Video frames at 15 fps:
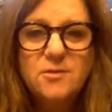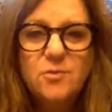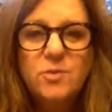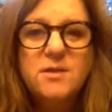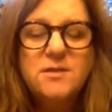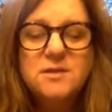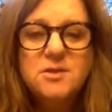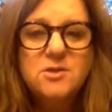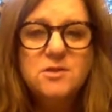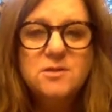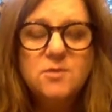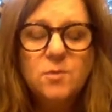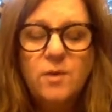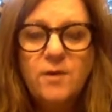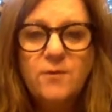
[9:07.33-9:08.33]
three decisions
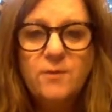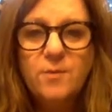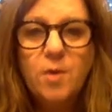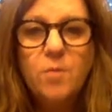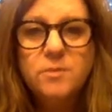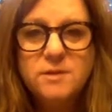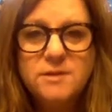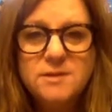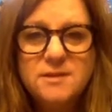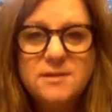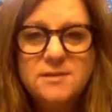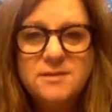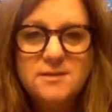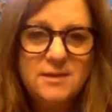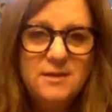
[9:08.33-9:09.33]
away from
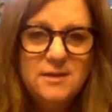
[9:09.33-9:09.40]
homelessness.